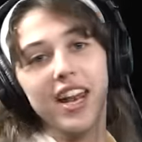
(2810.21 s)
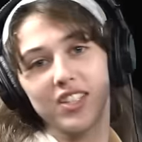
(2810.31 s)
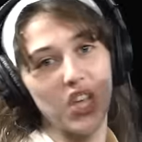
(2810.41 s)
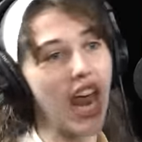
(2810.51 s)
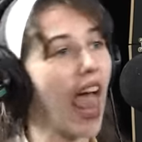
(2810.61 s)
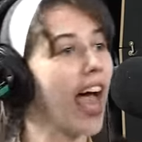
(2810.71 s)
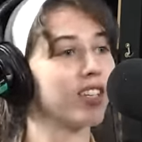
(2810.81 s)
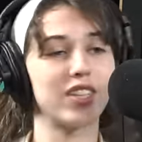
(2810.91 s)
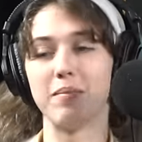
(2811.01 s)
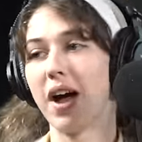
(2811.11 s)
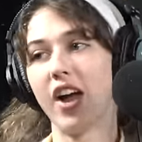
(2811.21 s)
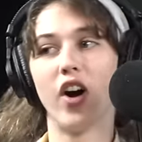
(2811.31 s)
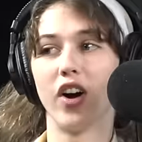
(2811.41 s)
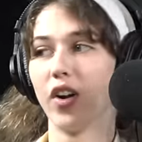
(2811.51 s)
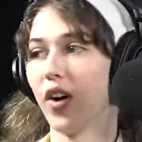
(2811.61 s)
is an S in my
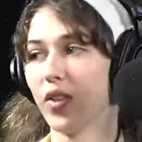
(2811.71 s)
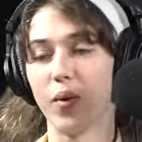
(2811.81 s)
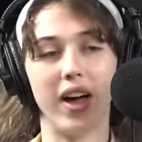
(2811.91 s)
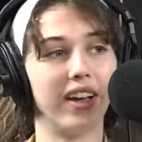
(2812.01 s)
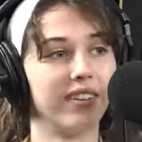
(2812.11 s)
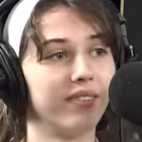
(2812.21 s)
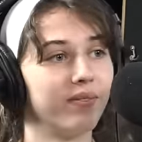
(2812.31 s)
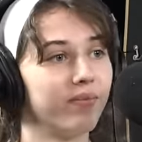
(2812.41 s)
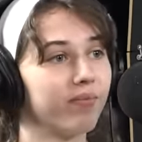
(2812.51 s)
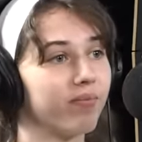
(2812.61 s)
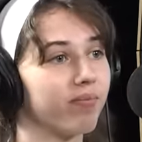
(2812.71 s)
heart all the way. If you put